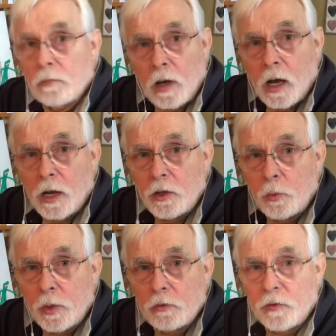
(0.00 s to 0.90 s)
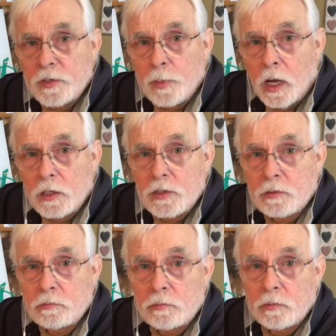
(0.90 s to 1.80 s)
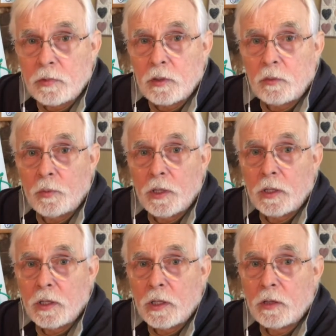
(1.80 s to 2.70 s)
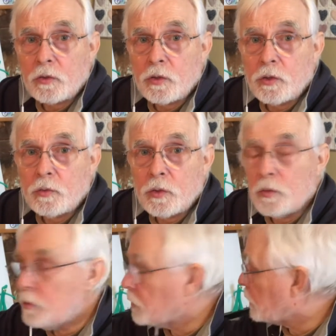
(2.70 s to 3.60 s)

audio interface box, we get that? There